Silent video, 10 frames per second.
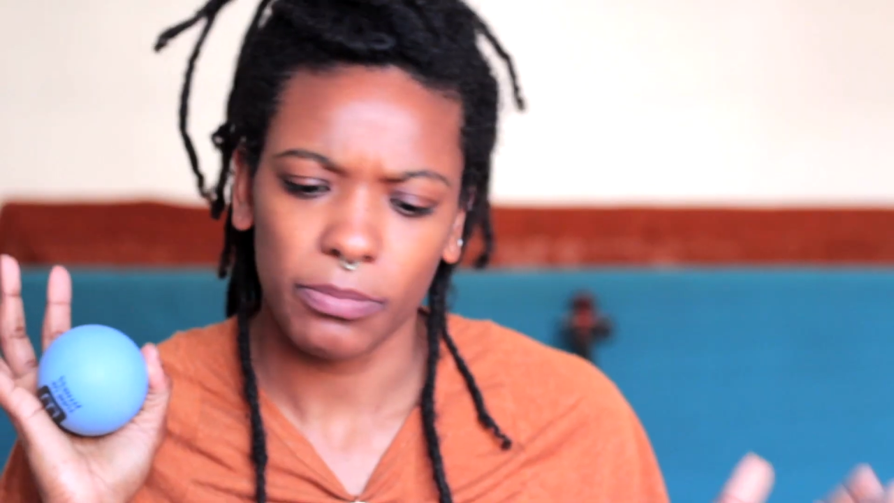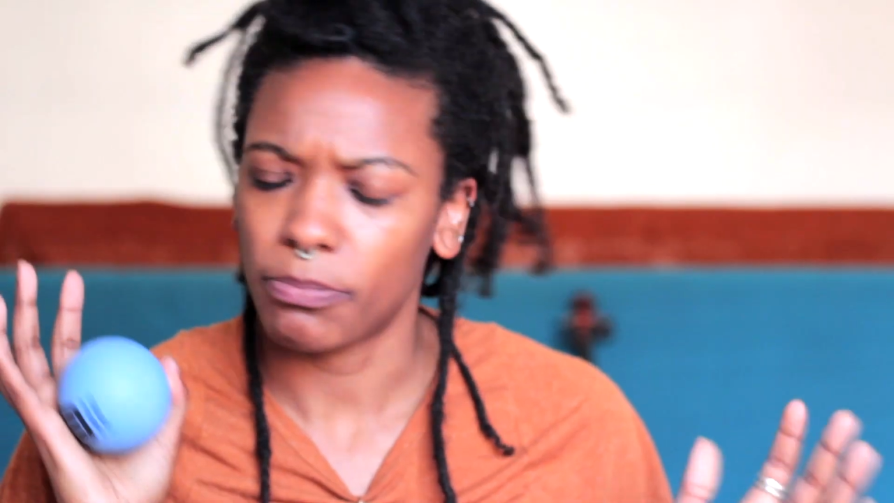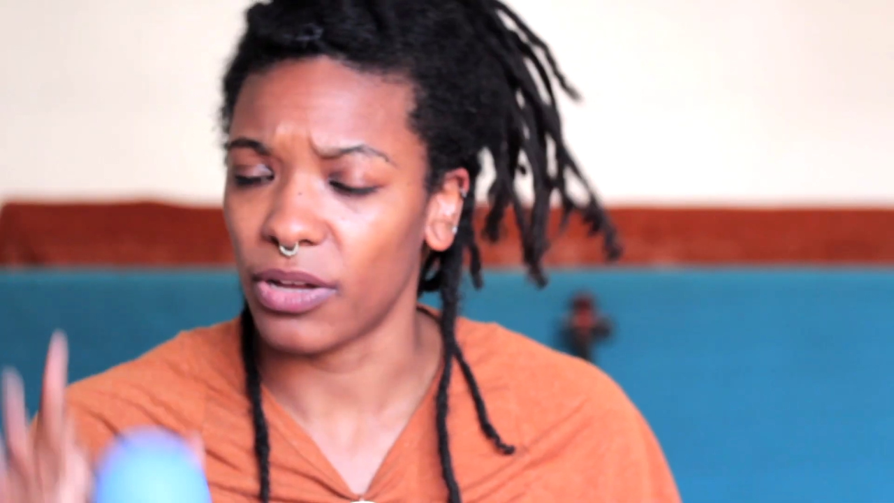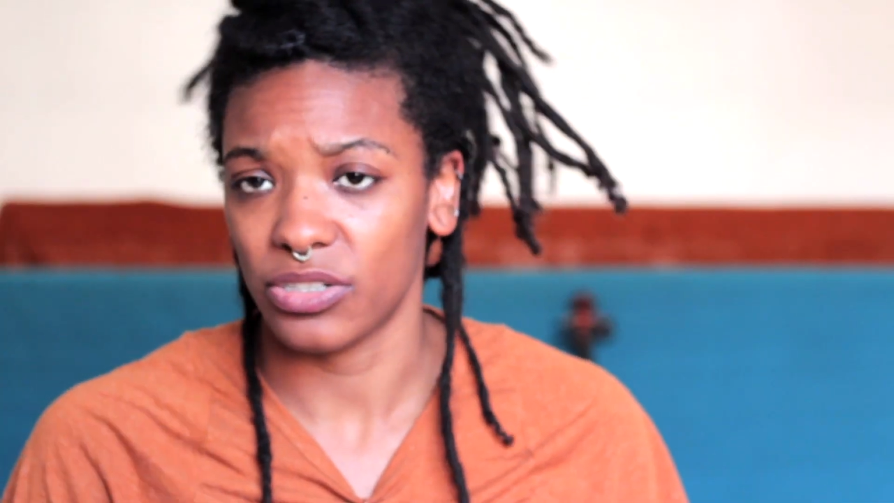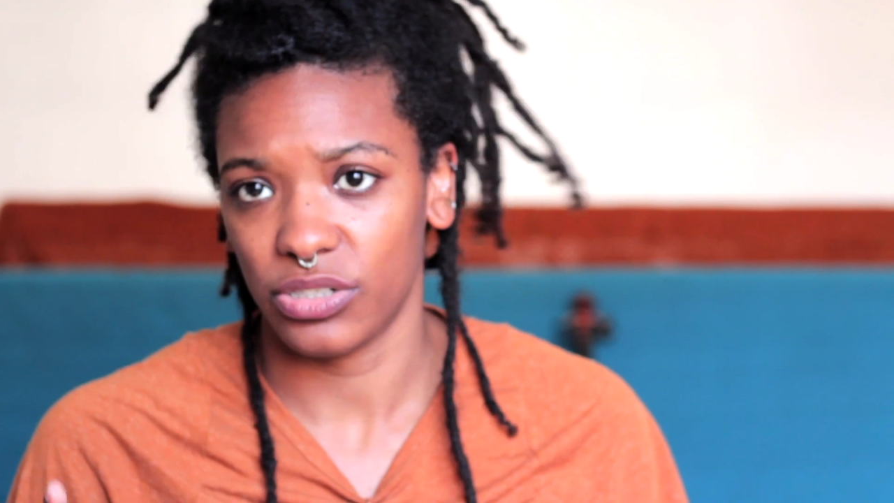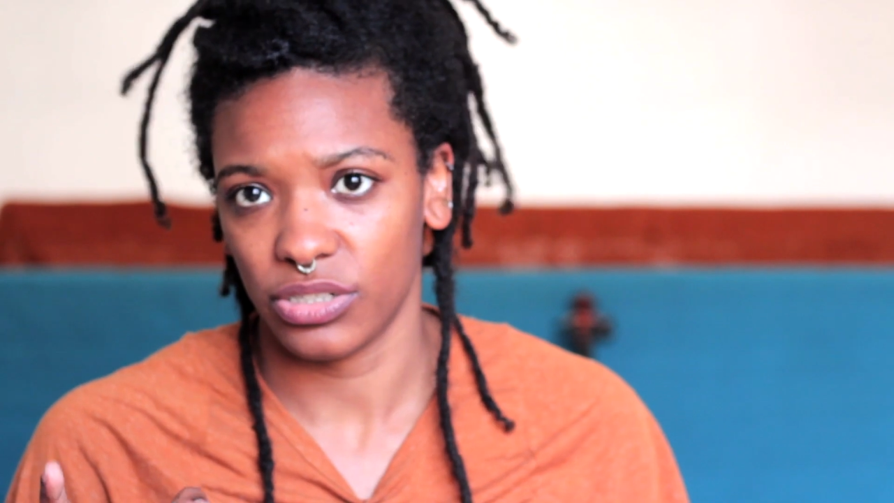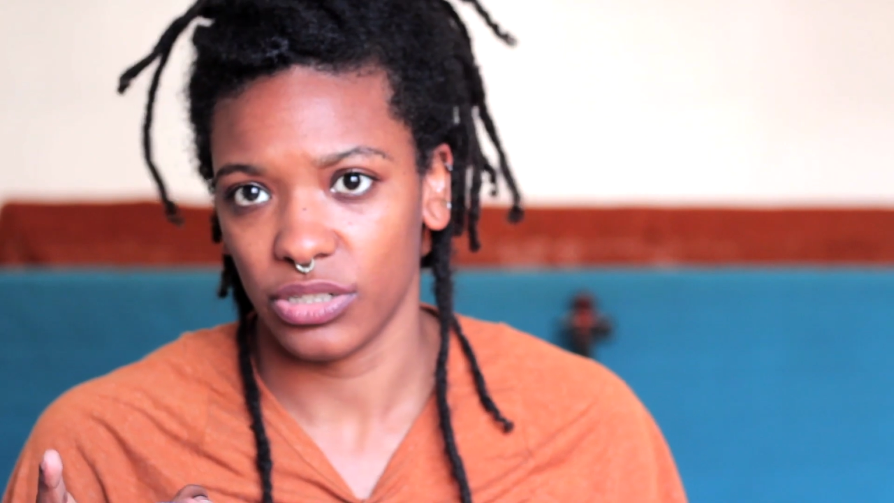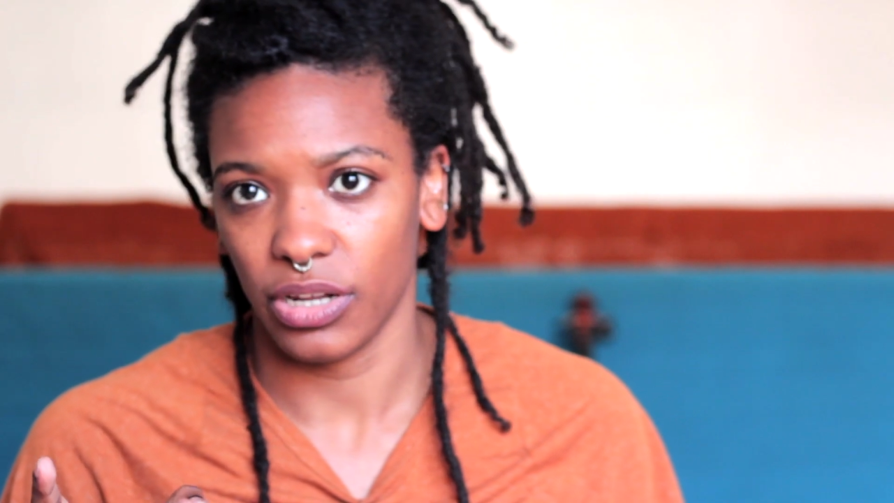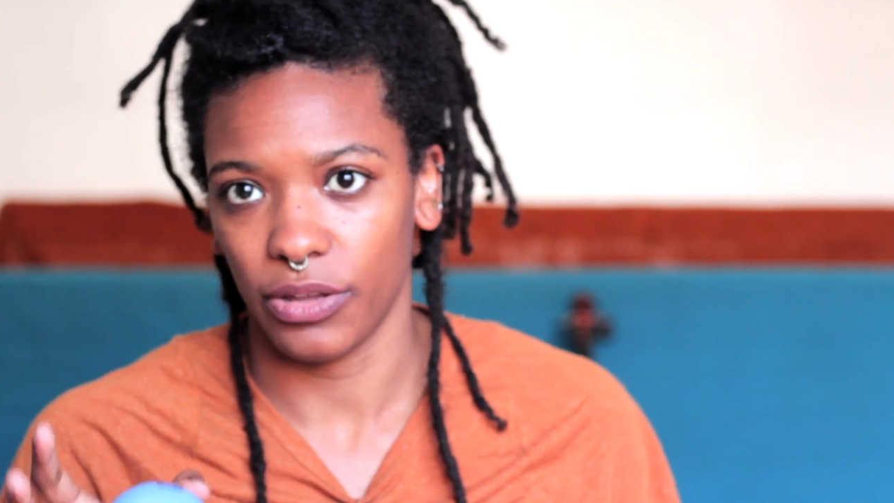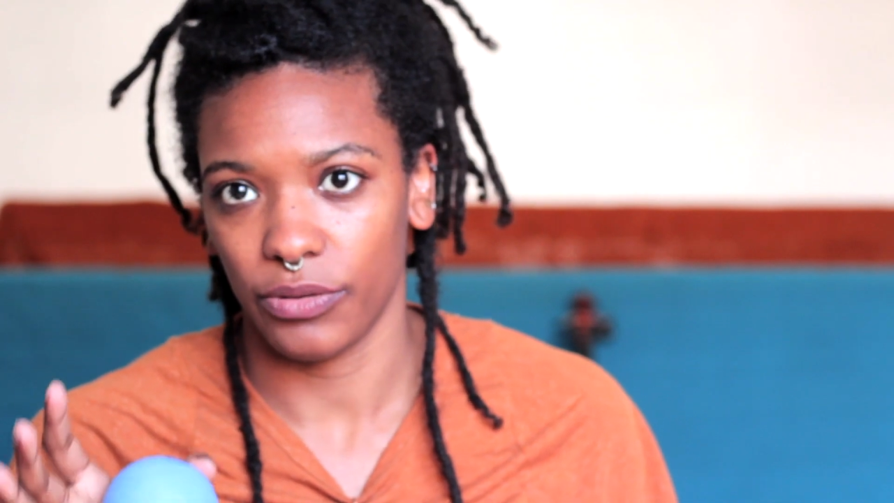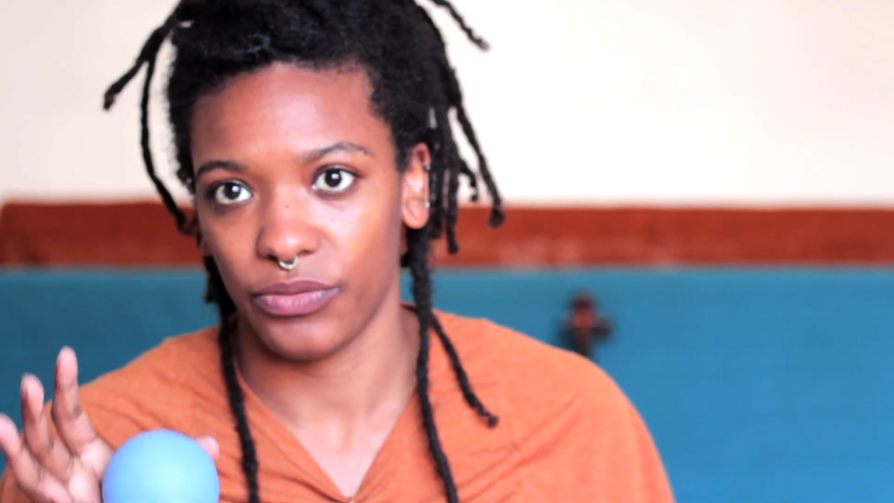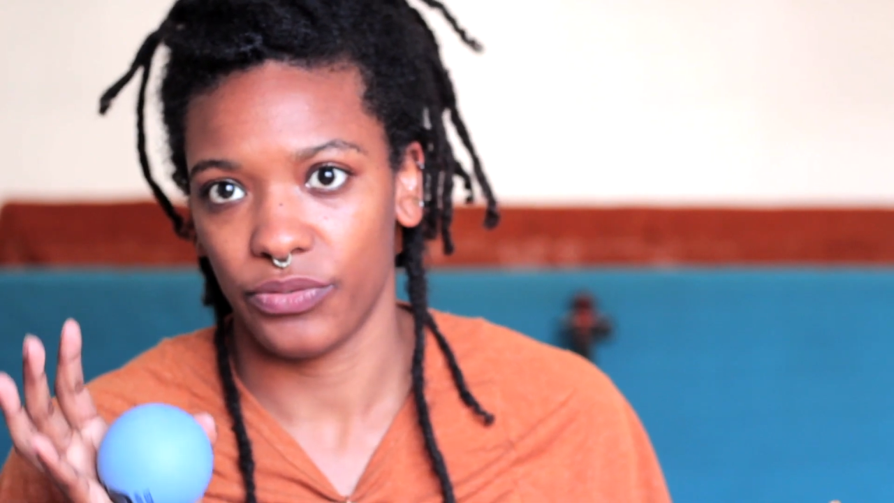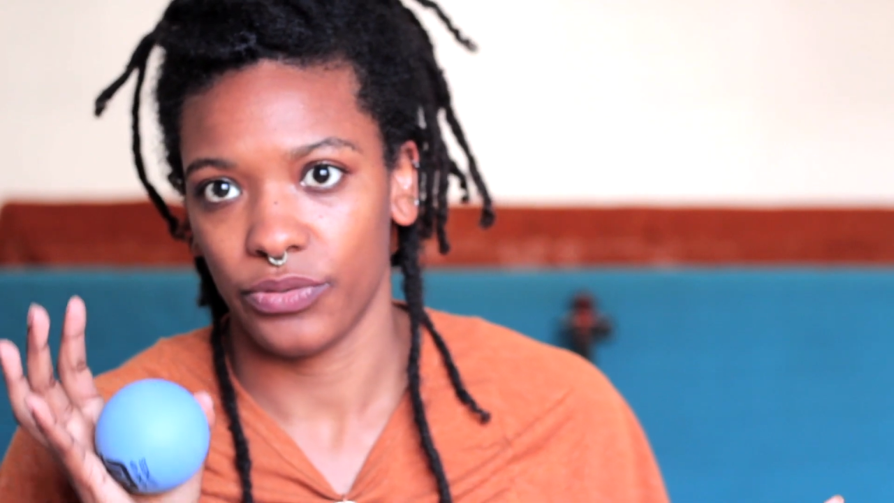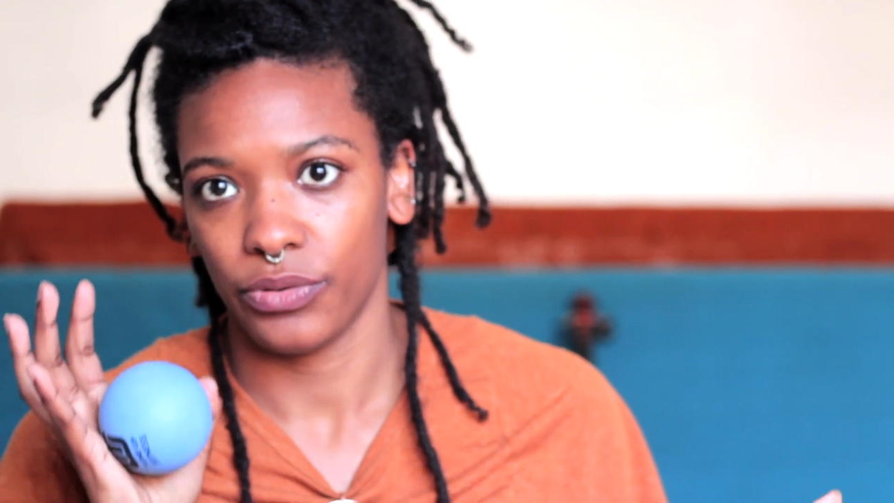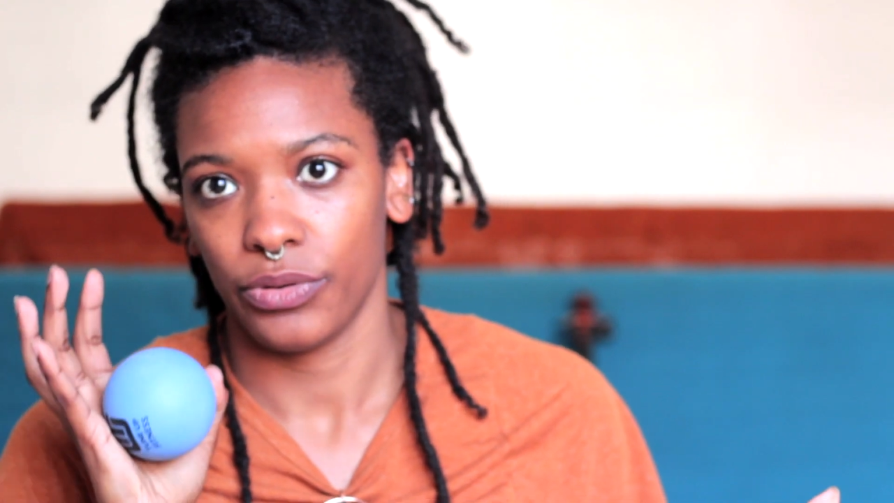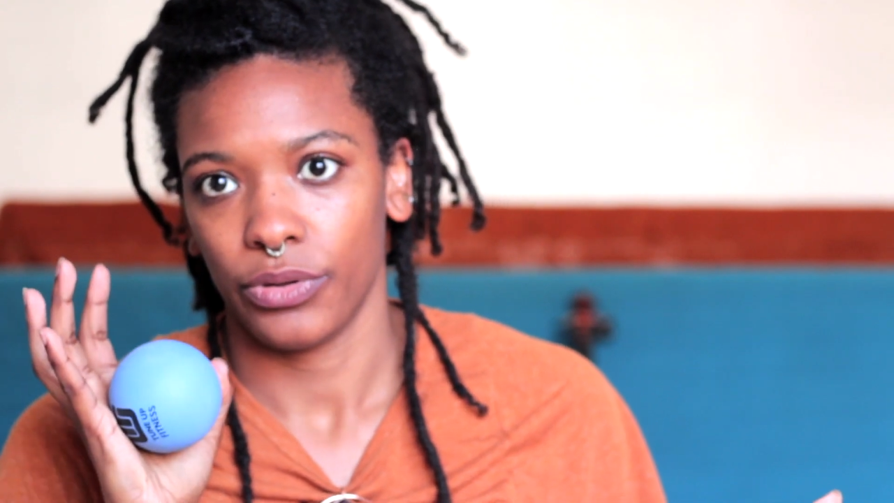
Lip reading: a bunch of